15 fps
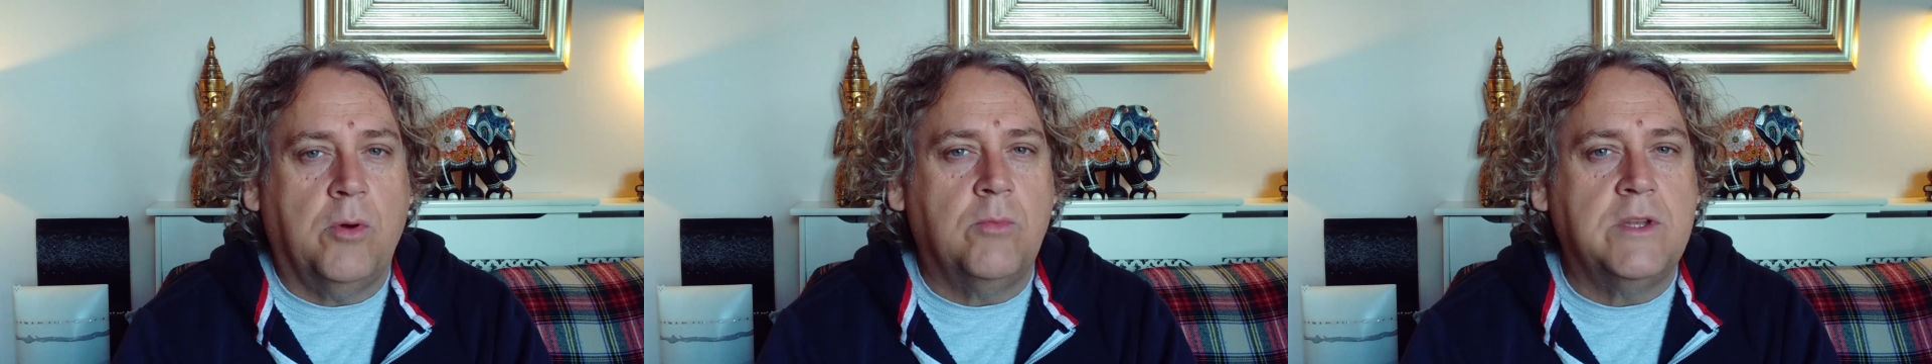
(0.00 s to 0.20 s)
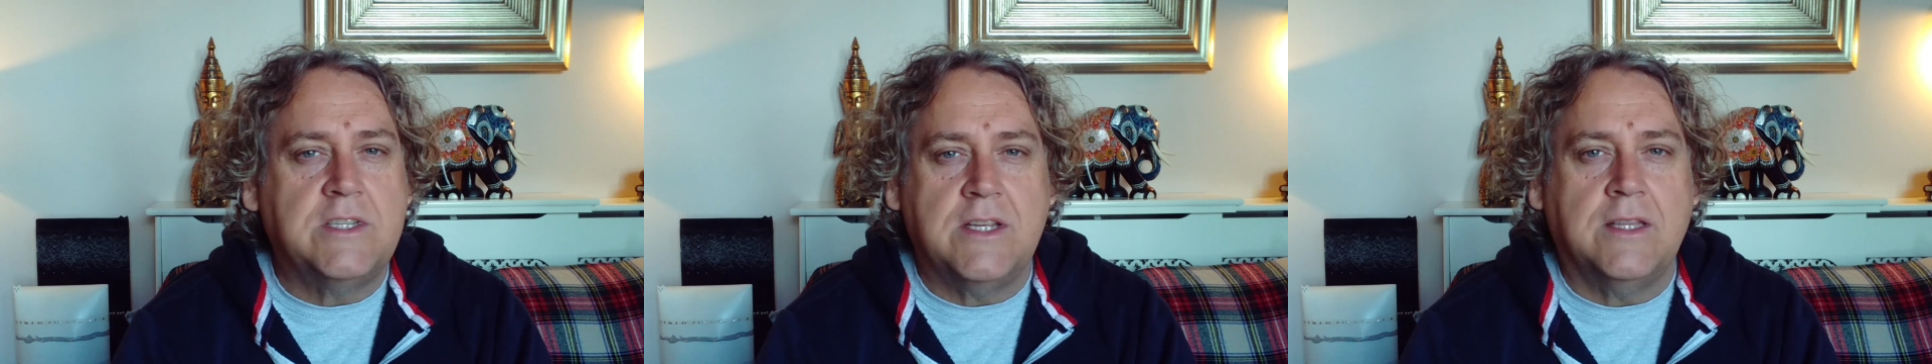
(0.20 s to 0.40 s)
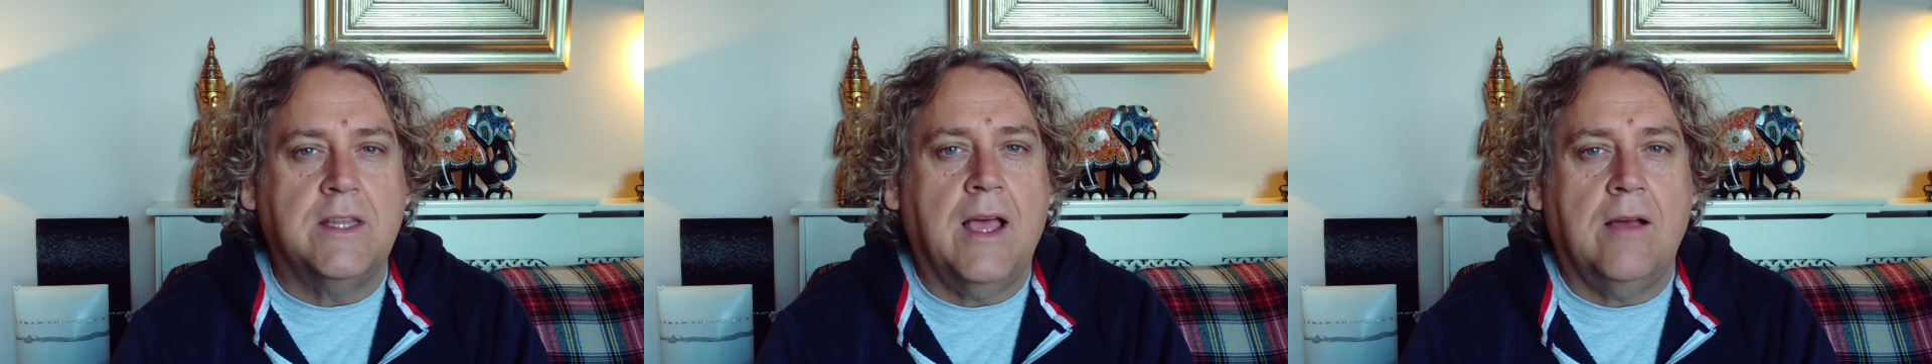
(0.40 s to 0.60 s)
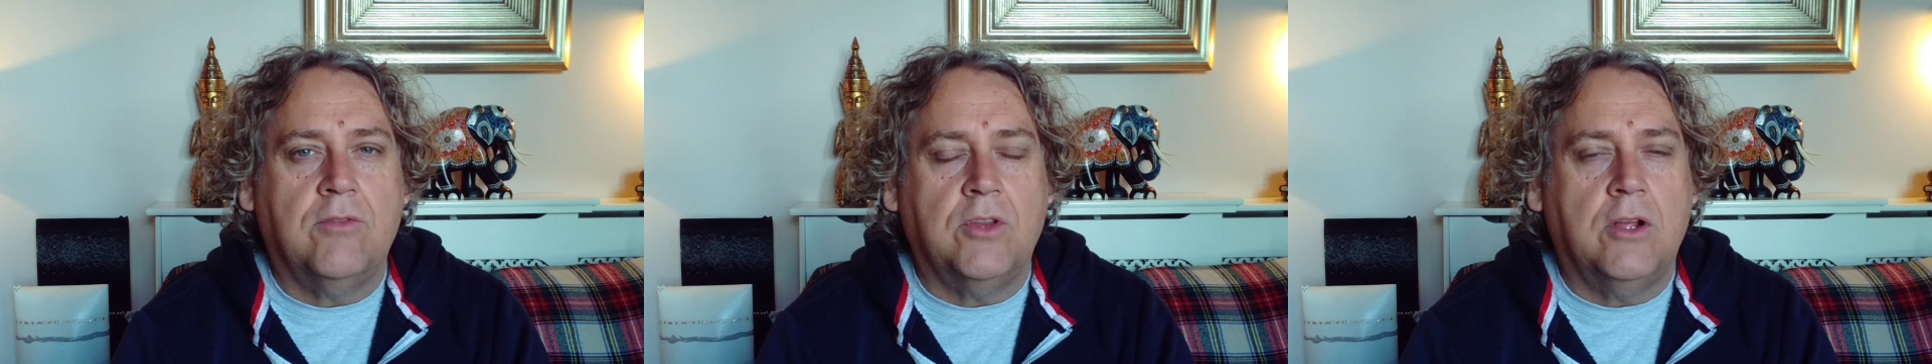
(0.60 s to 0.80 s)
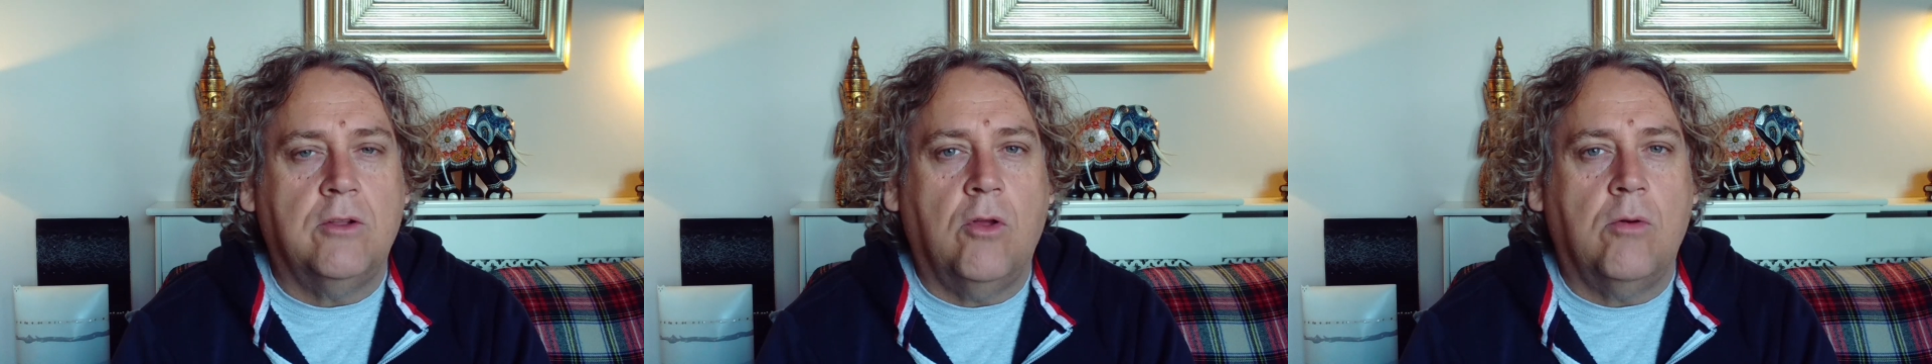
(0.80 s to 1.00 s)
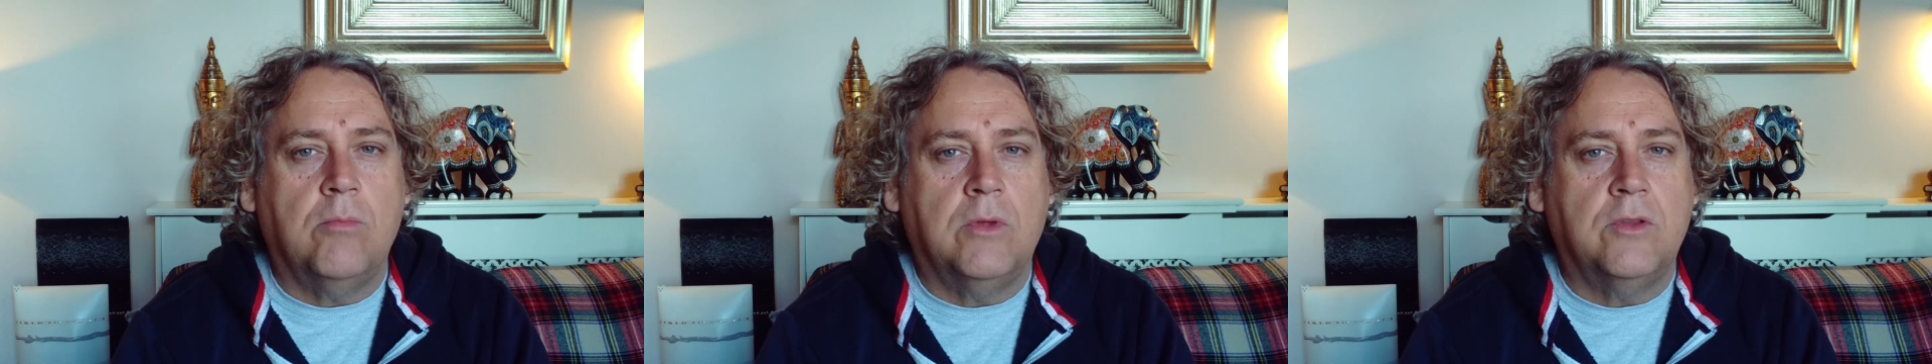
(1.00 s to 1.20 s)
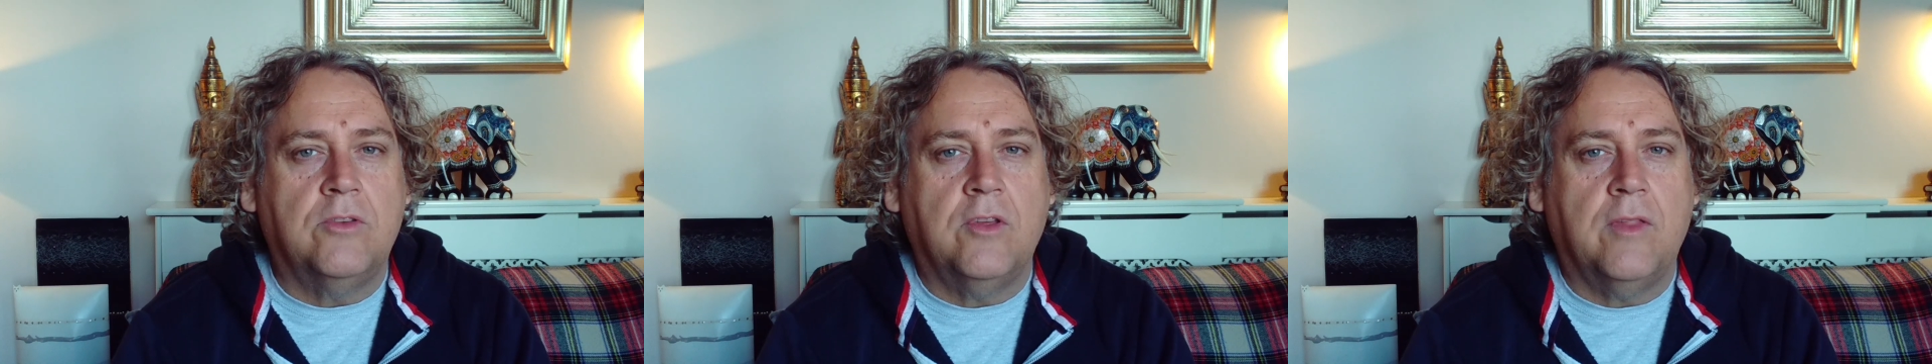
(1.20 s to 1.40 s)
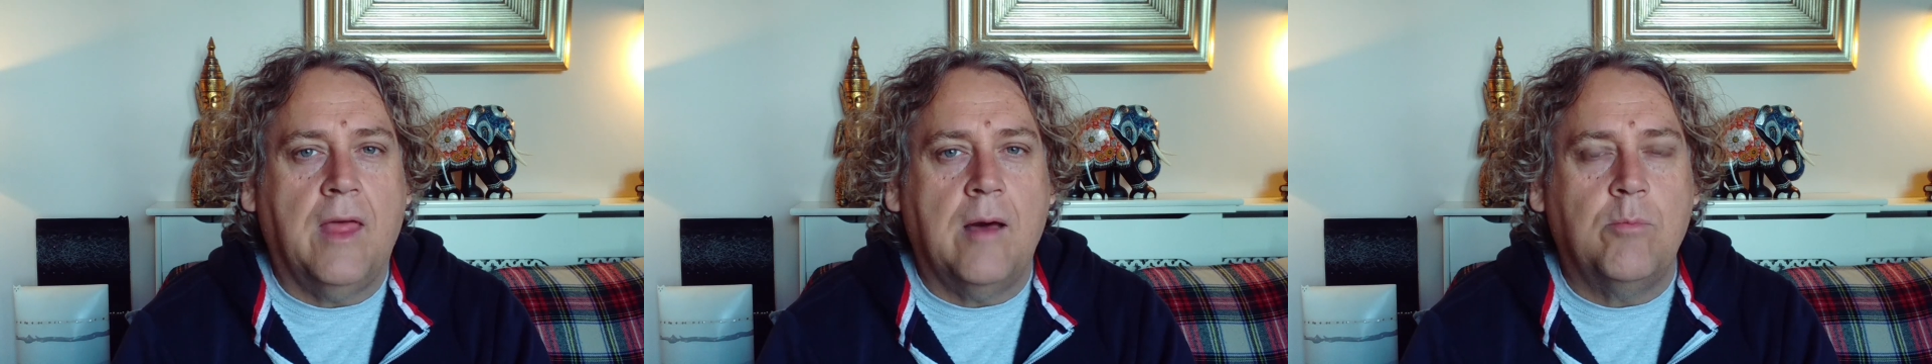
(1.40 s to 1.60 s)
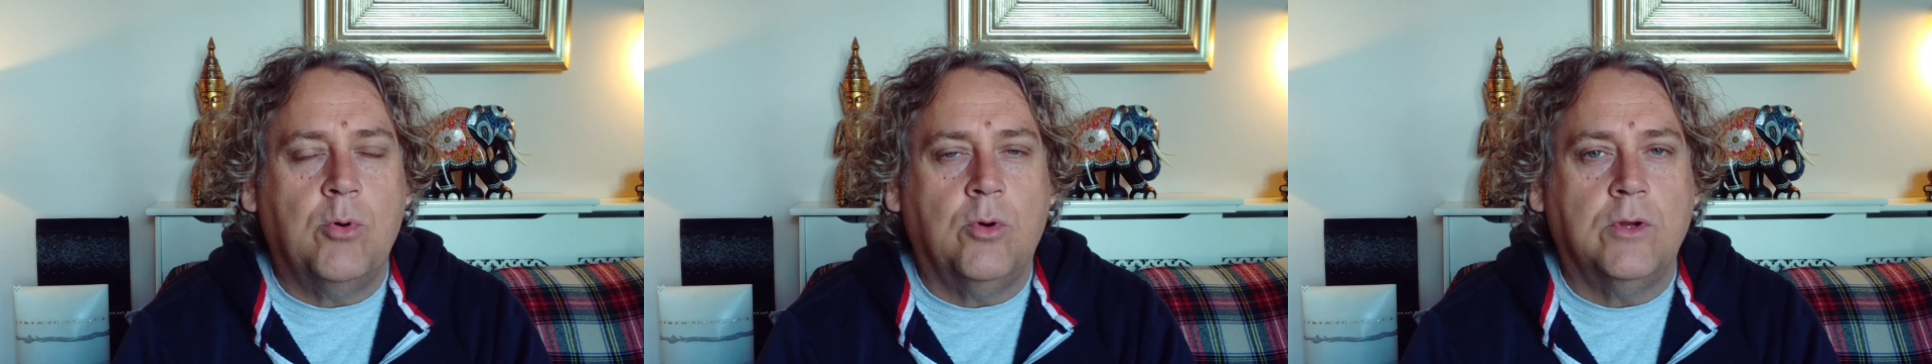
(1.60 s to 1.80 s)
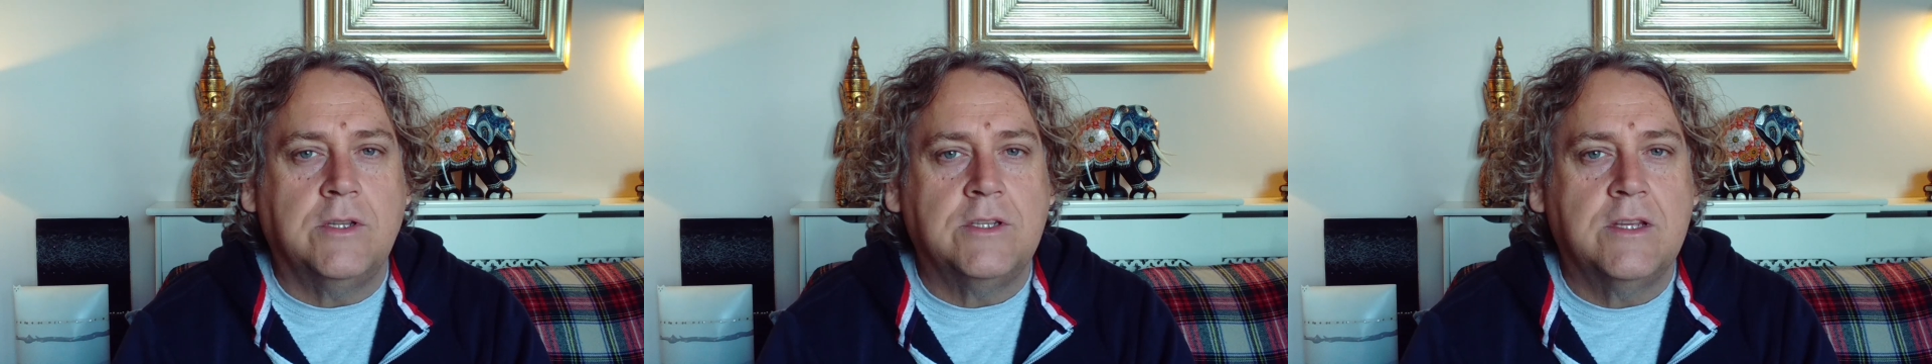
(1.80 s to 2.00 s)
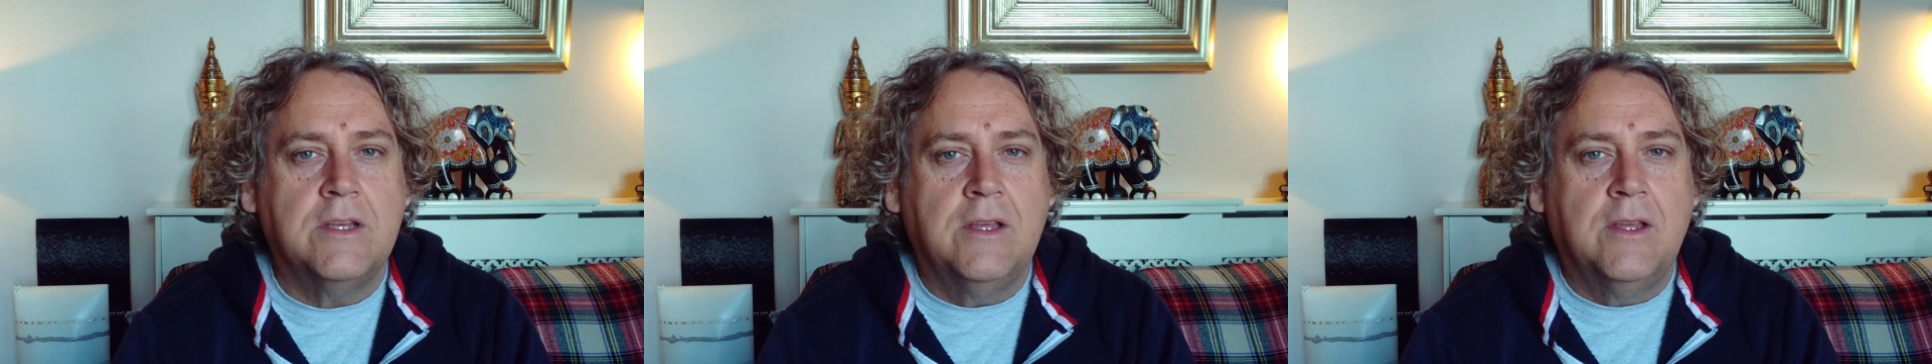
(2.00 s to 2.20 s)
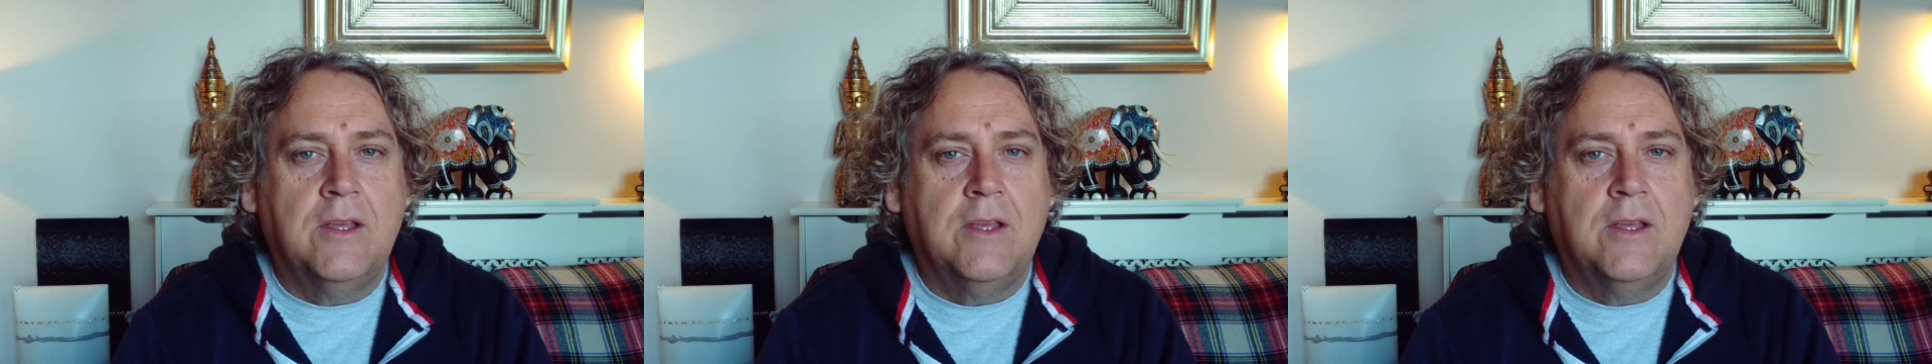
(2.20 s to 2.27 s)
but we didn't have an allotment at that point.